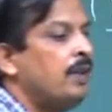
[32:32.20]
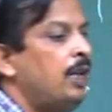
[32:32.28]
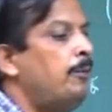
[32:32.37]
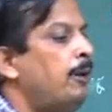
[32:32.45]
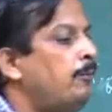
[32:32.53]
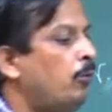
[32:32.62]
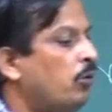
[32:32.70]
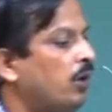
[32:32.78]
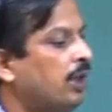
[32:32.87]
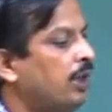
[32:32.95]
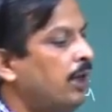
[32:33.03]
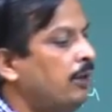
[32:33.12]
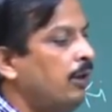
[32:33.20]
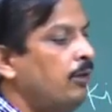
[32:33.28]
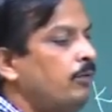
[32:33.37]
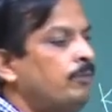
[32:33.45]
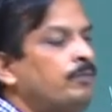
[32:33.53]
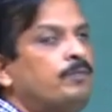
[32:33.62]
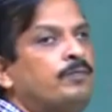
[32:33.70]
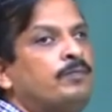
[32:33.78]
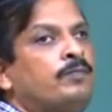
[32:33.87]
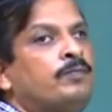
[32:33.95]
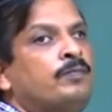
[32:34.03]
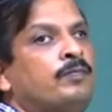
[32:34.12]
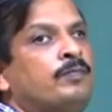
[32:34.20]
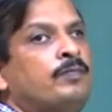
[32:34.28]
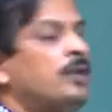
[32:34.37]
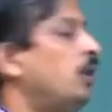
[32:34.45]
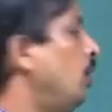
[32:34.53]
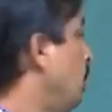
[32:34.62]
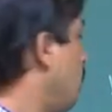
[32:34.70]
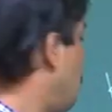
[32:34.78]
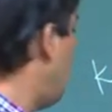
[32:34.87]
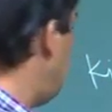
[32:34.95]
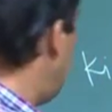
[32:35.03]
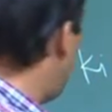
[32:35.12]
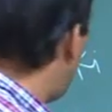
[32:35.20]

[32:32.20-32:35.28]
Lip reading: if I put the ki value. So, if